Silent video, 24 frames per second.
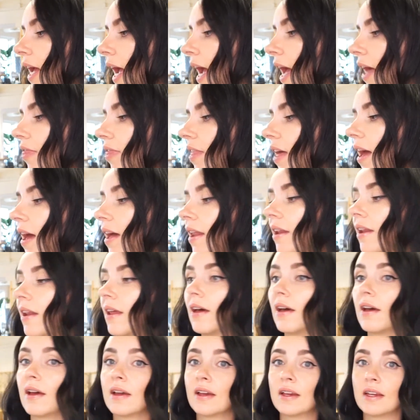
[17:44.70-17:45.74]
and
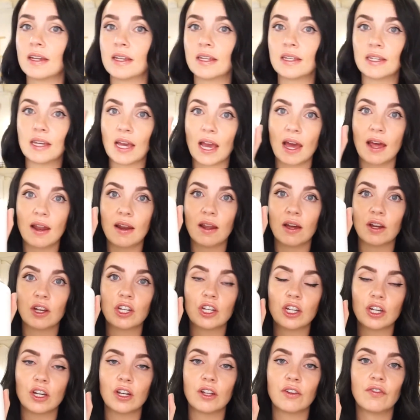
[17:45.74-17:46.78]
then get
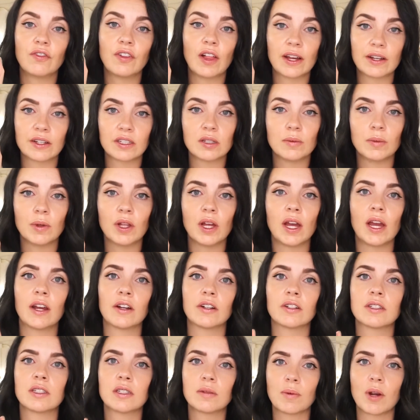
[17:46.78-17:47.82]
a good flexible
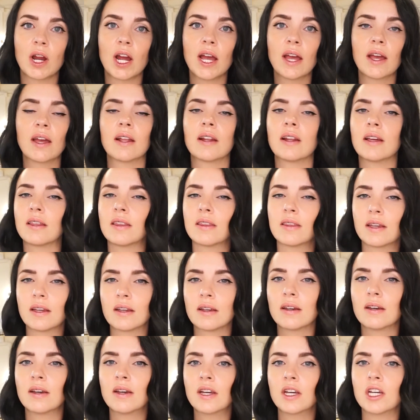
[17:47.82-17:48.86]
hairspray. And I
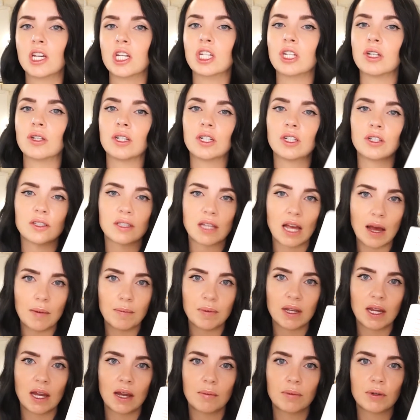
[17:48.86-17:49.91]
think you can use
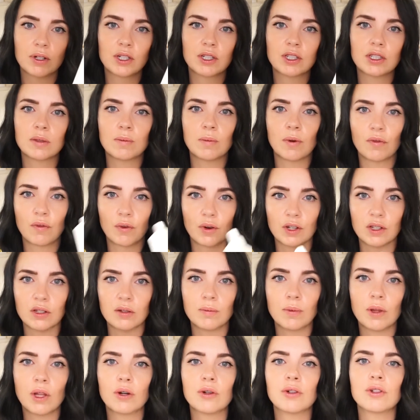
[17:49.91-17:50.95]
Happy Campers before you
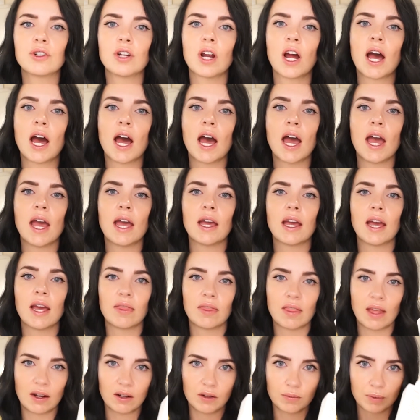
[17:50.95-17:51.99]
blow dry,
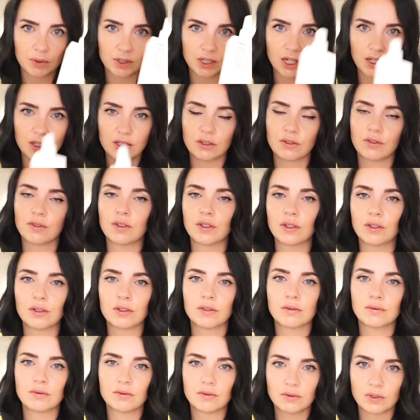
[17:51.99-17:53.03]
and that'll protect you
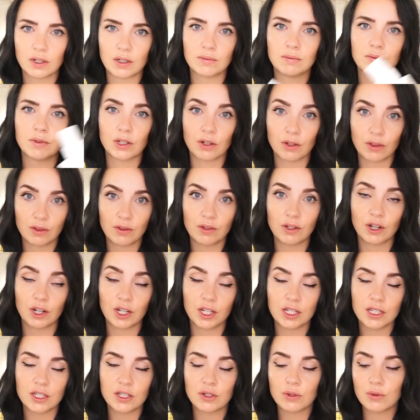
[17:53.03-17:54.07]
from your
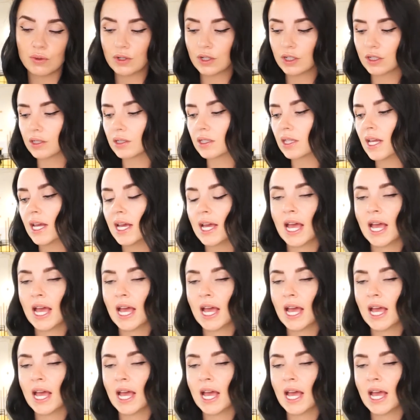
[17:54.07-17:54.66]
heat tools.